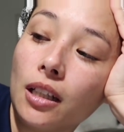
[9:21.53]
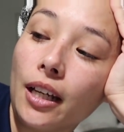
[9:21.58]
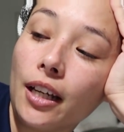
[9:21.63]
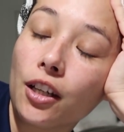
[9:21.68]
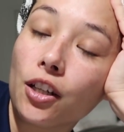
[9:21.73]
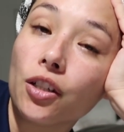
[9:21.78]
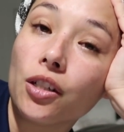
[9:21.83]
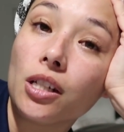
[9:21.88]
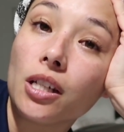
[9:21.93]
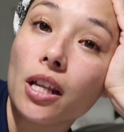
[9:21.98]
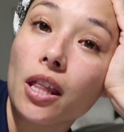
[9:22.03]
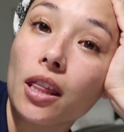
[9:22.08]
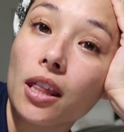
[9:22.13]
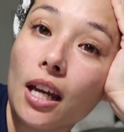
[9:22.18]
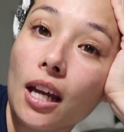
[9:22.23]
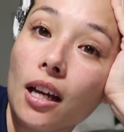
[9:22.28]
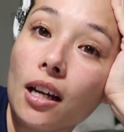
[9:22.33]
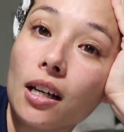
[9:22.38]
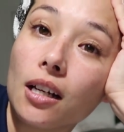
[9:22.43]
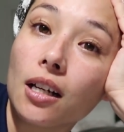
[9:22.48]
and good to
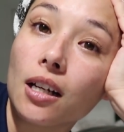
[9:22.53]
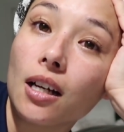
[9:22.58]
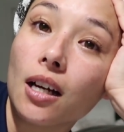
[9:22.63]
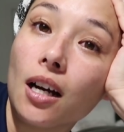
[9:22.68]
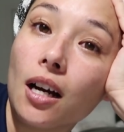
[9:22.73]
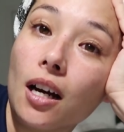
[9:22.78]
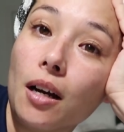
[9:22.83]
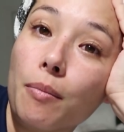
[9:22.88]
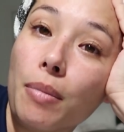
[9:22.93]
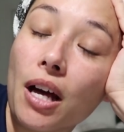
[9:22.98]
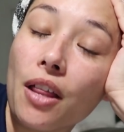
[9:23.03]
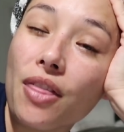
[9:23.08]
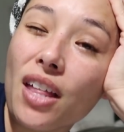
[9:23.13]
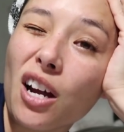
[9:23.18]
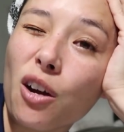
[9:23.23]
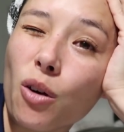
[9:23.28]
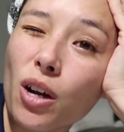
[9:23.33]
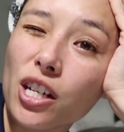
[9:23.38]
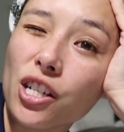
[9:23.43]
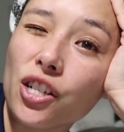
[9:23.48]
think about
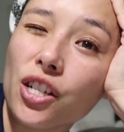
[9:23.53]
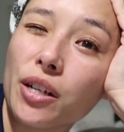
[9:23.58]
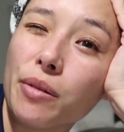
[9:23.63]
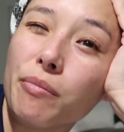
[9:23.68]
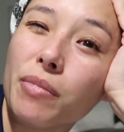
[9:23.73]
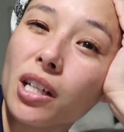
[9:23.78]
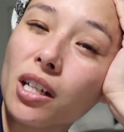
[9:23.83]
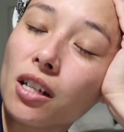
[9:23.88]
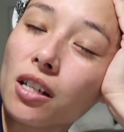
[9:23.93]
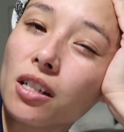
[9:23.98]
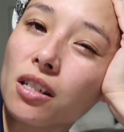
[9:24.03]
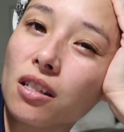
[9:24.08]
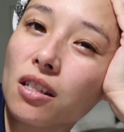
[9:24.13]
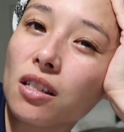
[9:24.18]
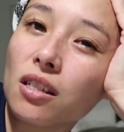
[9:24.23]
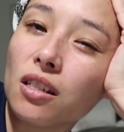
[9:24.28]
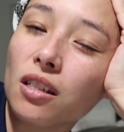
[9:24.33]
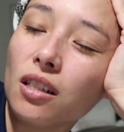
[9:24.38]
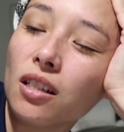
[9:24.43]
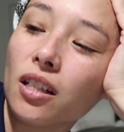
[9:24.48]
that question
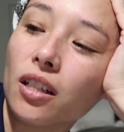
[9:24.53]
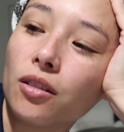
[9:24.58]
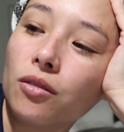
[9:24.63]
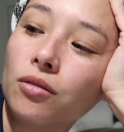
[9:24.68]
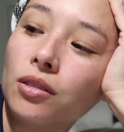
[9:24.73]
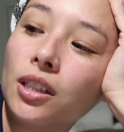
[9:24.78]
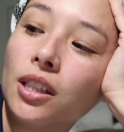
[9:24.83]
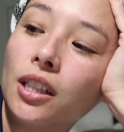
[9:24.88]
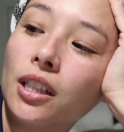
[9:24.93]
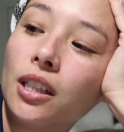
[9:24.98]
because, you know,